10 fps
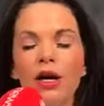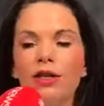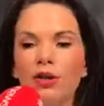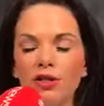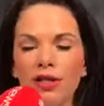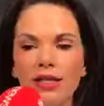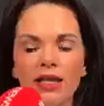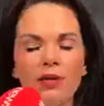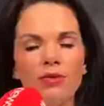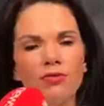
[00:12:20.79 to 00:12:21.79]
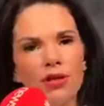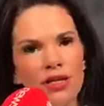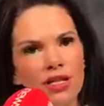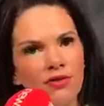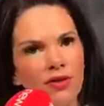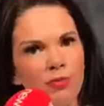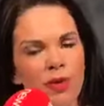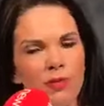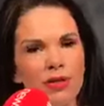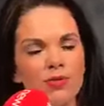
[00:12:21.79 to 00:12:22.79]
The other thing that can be really difficult for
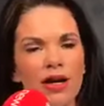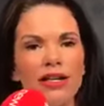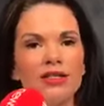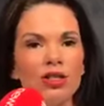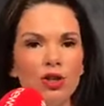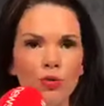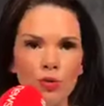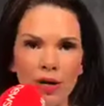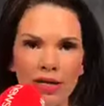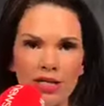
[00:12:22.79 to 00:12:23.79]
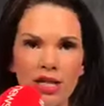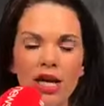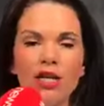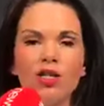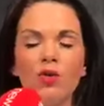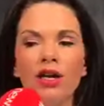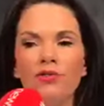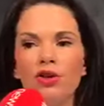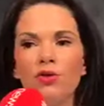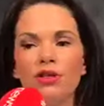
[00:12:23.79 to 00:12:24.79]
people as well is to lose weight. So
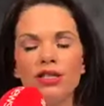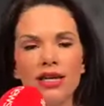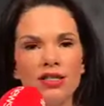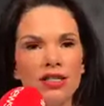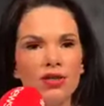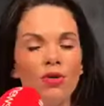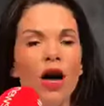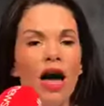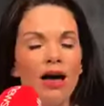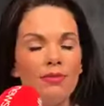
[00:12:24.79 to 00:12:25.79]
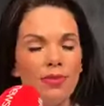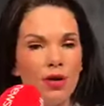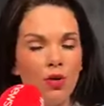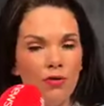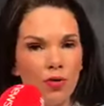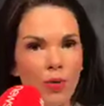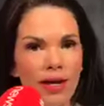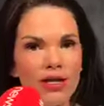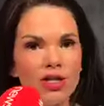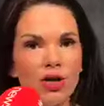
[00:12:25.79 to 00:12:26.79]
if you tend to be
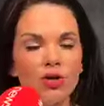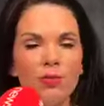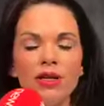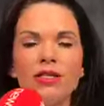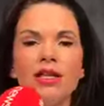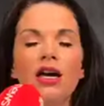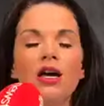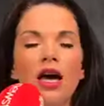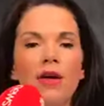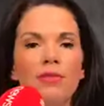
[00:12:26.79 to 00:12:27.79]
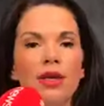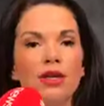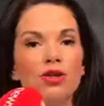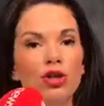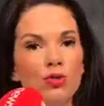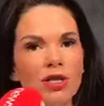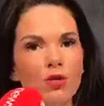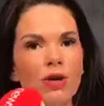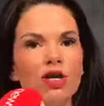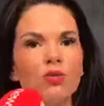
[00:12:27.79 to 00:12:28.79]
overweight or obese, losing
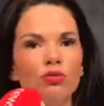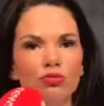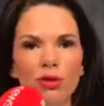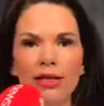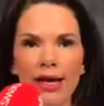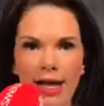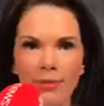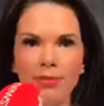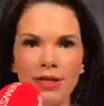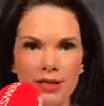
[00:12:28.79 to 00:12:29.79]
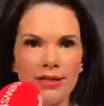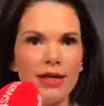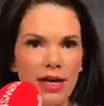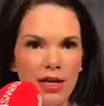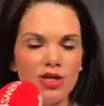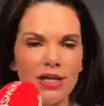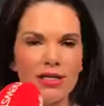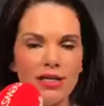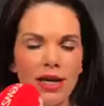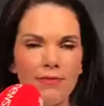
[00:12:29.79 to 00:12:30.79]
weight will really help this
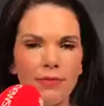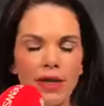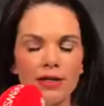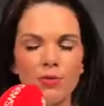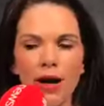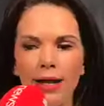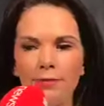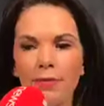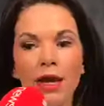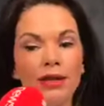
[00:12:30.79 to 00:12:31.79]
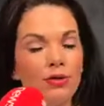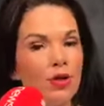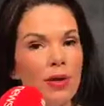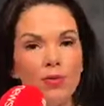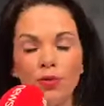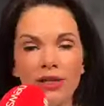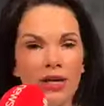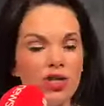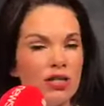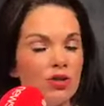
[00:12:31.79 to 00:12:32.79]
HS as well. Now, there are people with
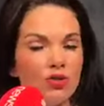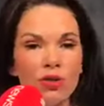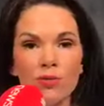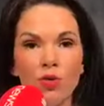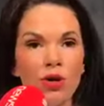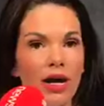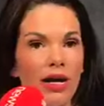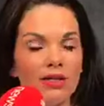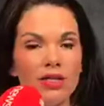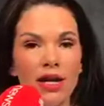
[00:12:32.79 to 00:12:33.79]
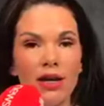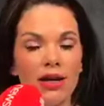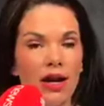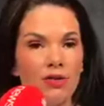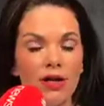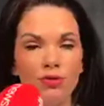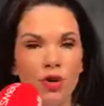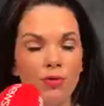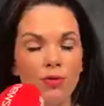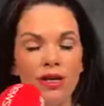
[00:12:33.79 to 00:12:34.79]
HS that don't smoke and are a
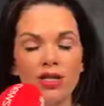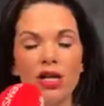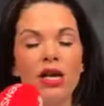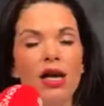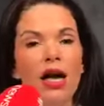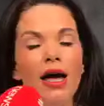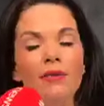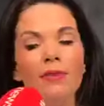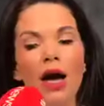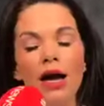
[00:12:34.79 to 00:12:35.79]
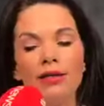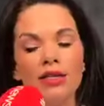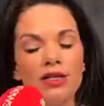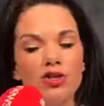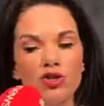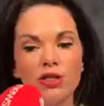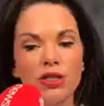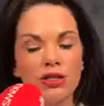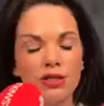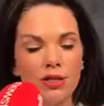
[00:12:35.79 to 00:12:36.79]
normal weight, and it's just
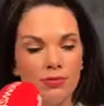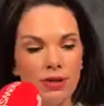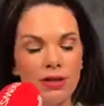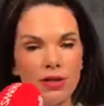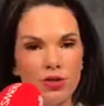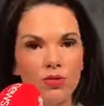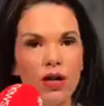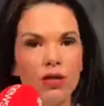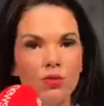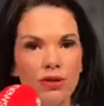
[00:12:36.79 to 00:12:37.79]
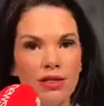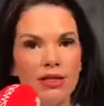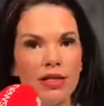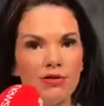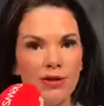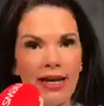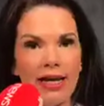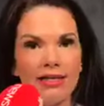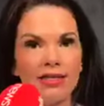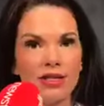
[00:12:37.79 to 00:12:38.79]
something that's going on with these kind of
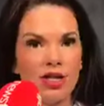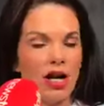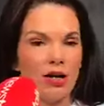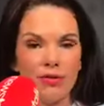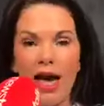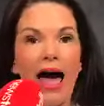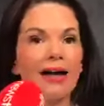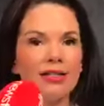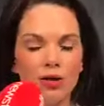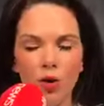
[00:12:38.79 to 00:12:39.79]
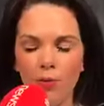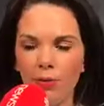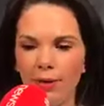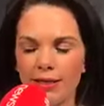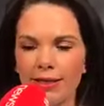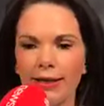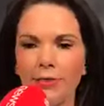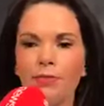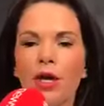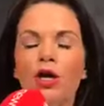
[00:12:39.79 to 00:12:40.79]
glands that are acting up, basically.
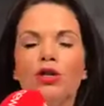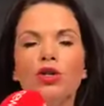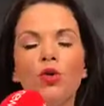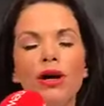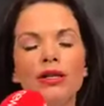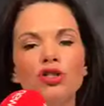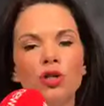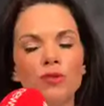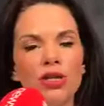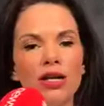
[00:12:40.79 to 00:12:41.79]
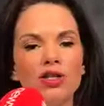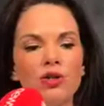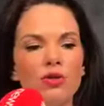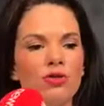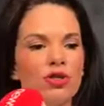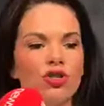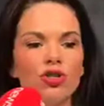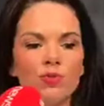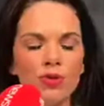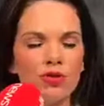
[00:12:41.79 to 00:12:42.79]
So in dermatology, we used to
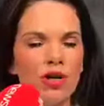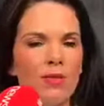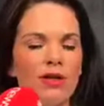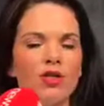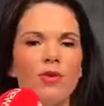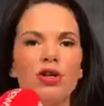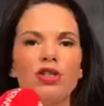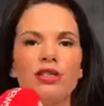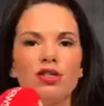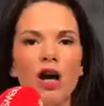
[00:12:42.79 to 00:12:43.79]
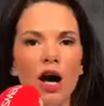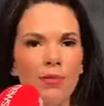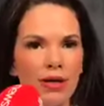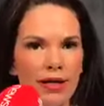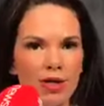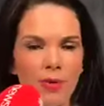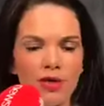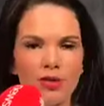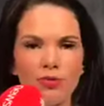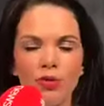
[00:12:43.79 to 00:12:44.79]
just prescribe antibiotics and topical
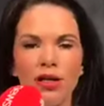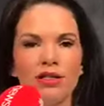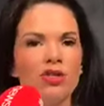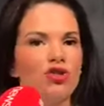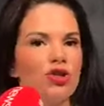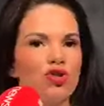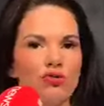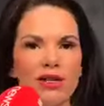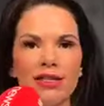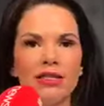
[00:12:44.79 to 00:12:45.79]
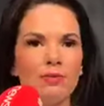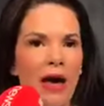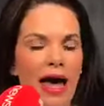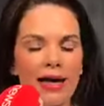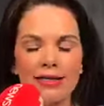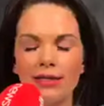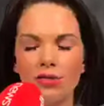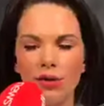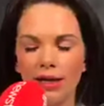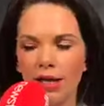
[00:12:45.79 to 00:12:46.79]
antibiotic roll-ons and just dressings and packs and
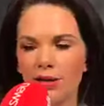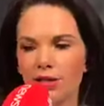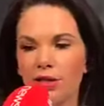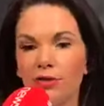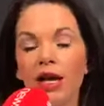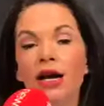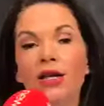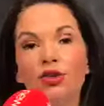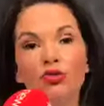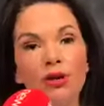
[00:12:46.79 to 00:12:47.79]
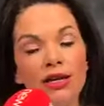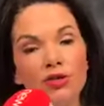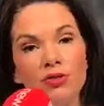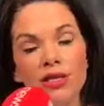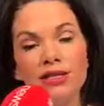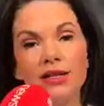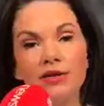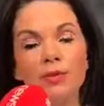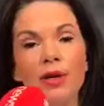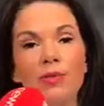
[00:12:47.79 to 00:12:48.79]
all that kind of stuff. The great news is now
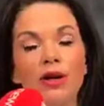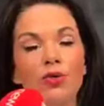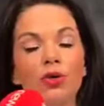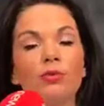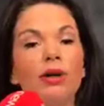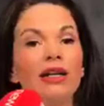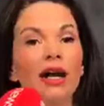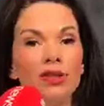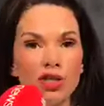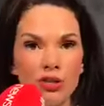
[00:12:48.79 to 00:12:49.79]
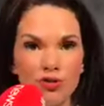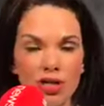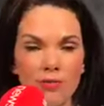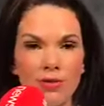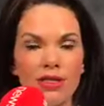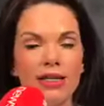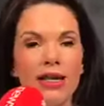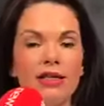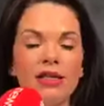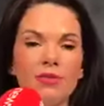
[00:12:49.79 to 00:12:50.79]
that people are going biological treatments.
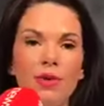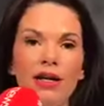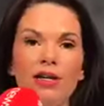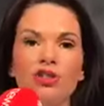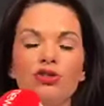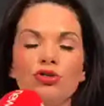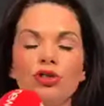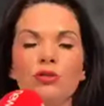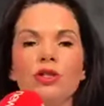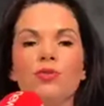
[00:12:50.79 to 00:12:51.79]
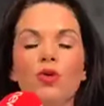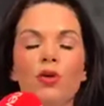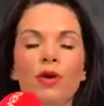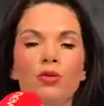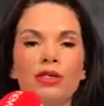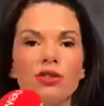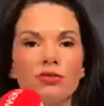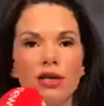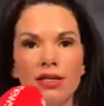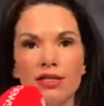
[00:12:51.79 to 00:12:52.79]
Again, this biological drug that we spoke about with
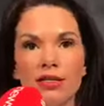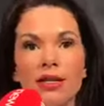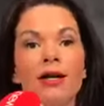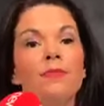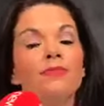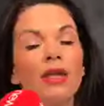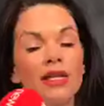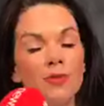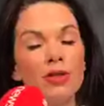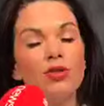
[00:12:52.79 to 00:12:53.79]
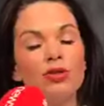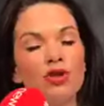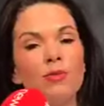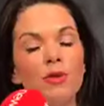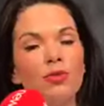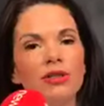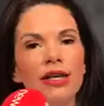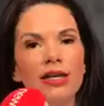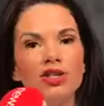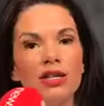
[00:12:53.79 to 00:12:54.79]
psoriasis, it's been used to treat people with
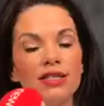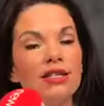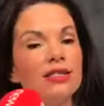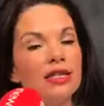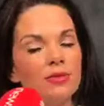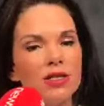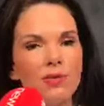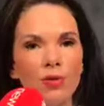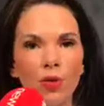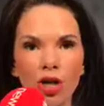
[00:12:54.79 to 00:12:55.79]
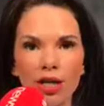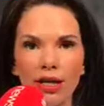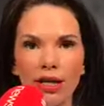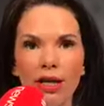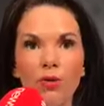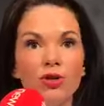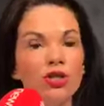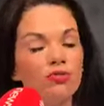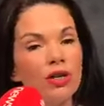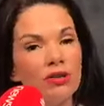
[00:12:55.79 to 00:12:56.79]
HS and it seems to be working, which
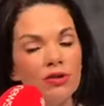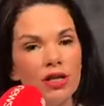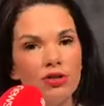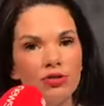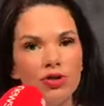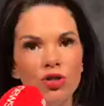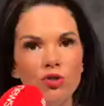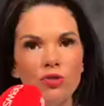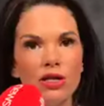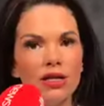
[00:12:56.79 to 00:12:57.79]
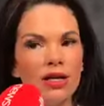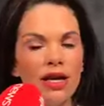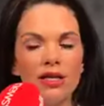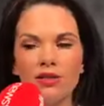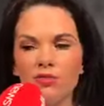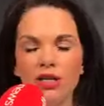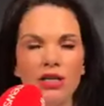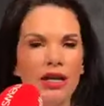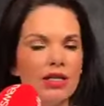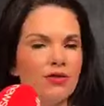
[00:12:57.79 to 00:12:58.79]
is really, really good news. And again, it's only in the
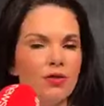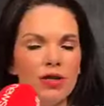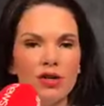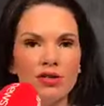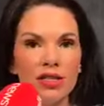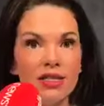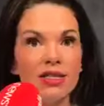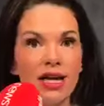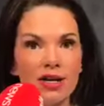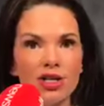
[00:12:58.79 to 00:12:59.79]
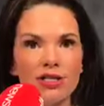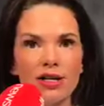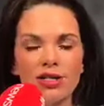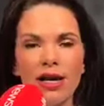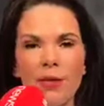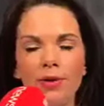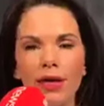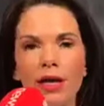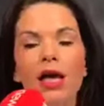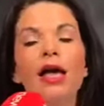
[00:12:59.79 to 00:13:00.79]
last few years that this has actually started happening.